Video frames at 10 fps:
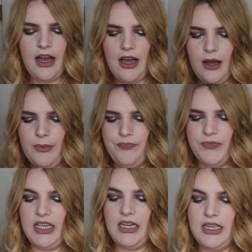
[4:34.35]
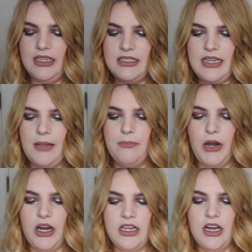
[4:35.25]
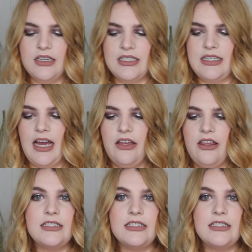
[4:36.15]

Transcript: Um, it is a bodycon style.